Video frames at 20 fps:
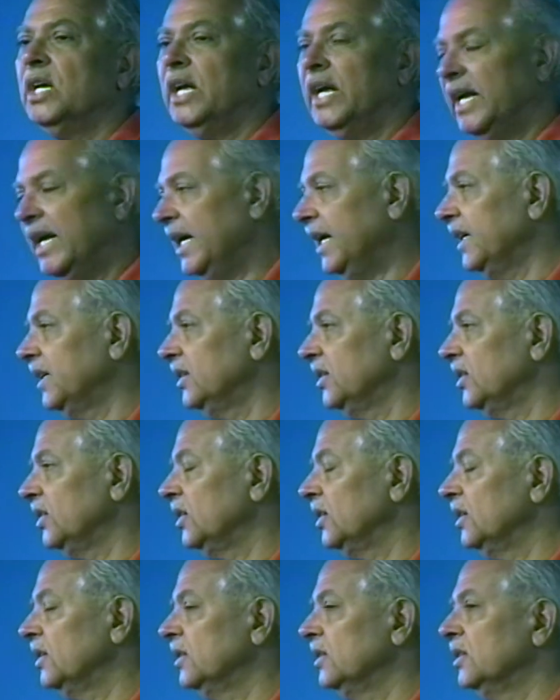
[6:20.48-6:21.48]
and
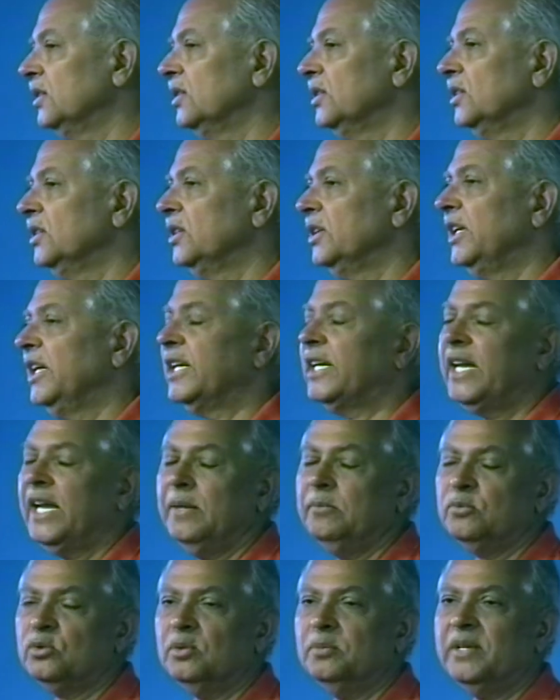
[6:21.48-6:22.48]
he
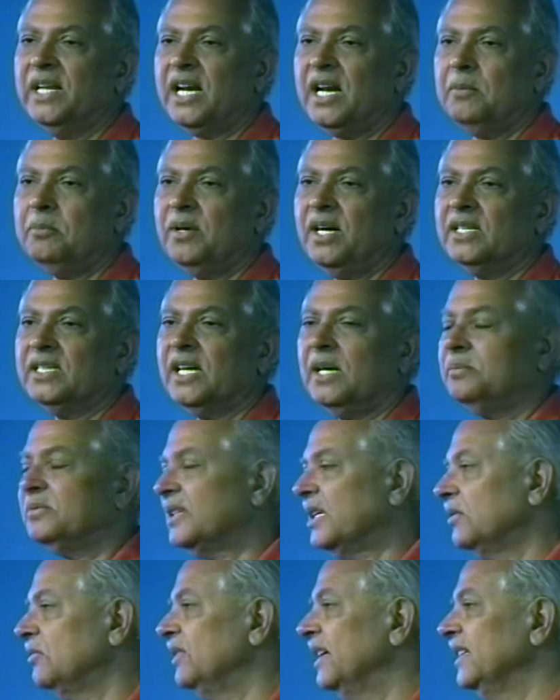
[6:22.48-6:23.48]
came to Meherabad
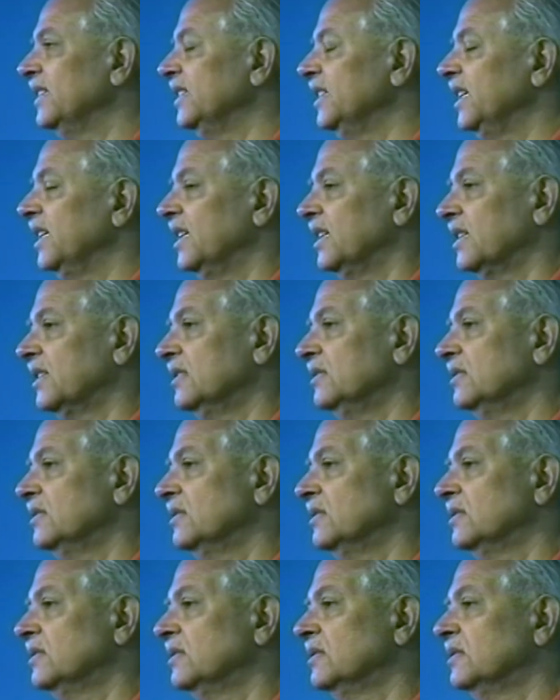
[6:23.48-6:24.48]
after one year,
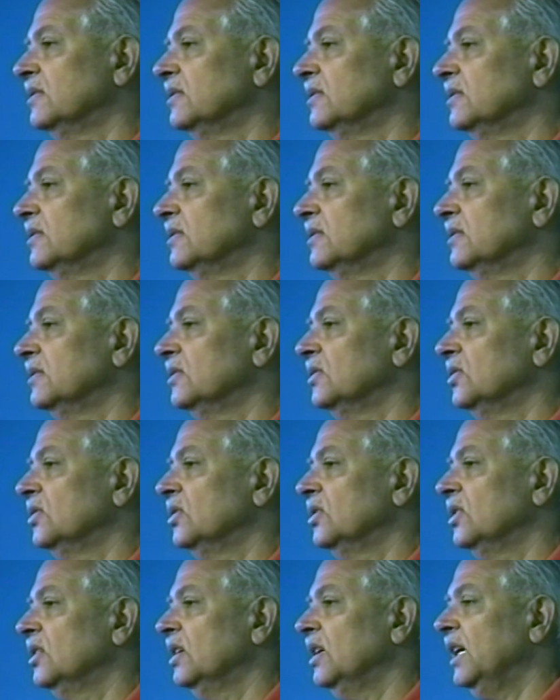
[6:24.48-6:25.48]

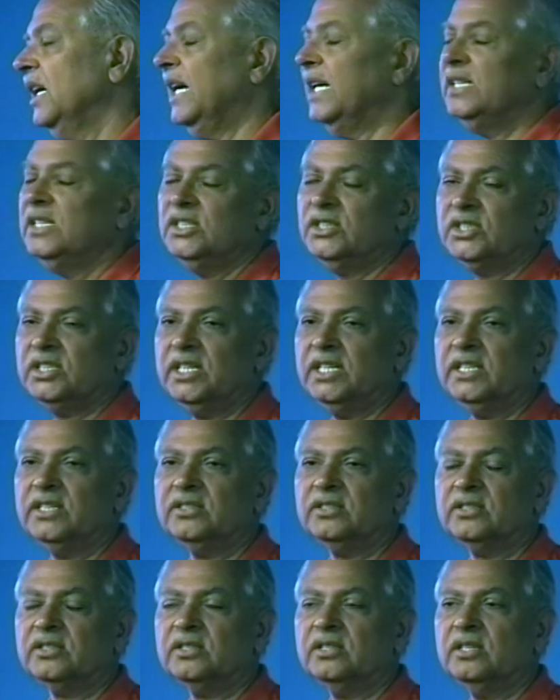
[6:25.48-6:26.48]
and he
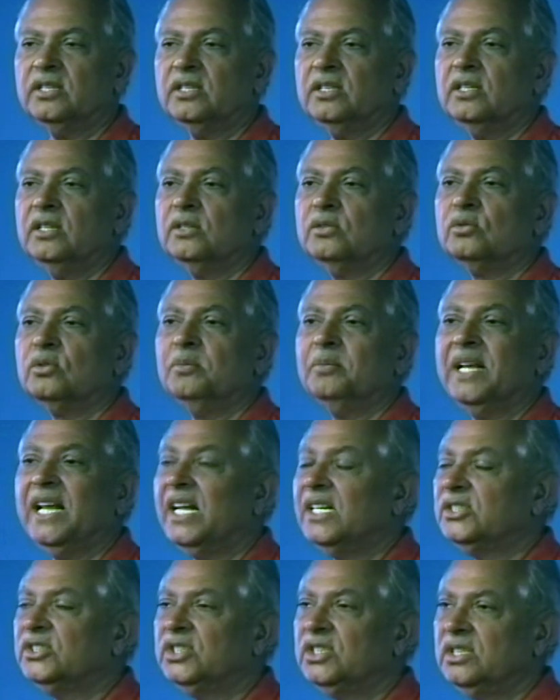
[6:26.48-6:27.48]
says to
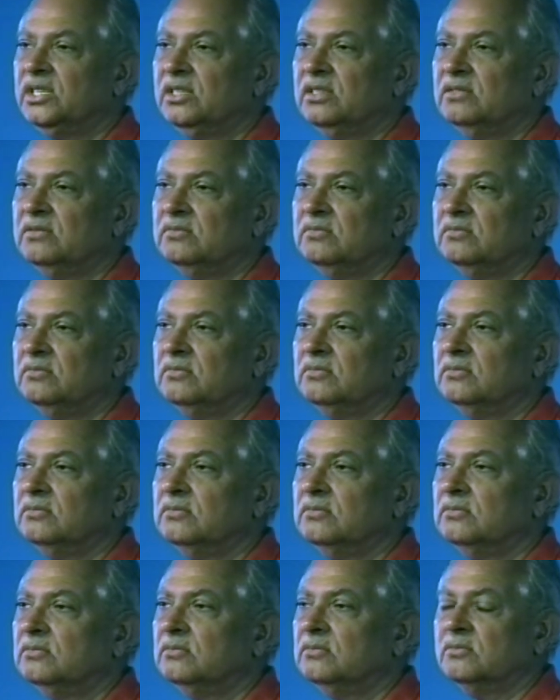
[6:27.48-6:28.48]
Meherji
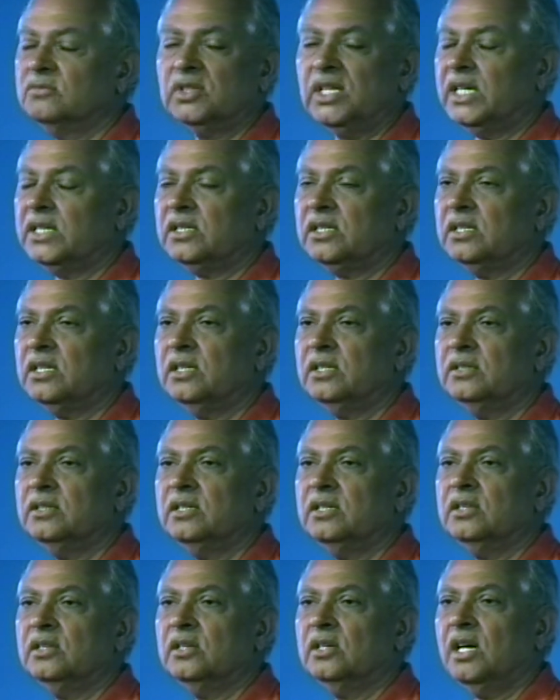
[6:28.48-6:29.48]
that
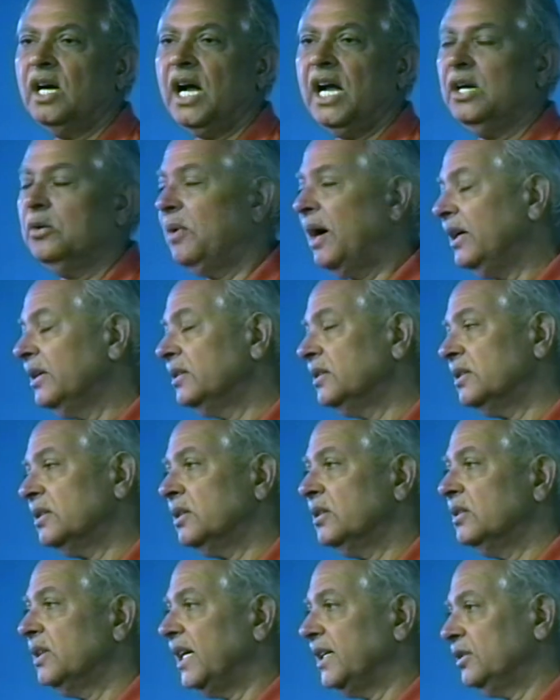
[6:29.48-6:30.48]
I
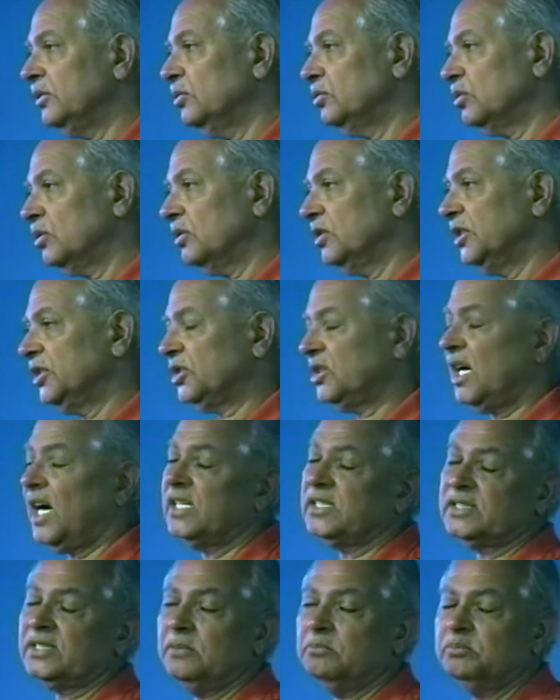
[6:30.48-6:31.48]
want that you should start
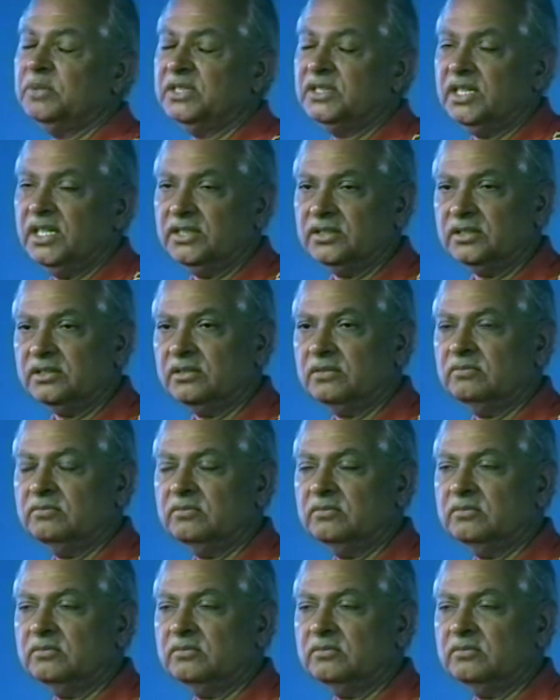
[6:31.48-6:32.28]
some business.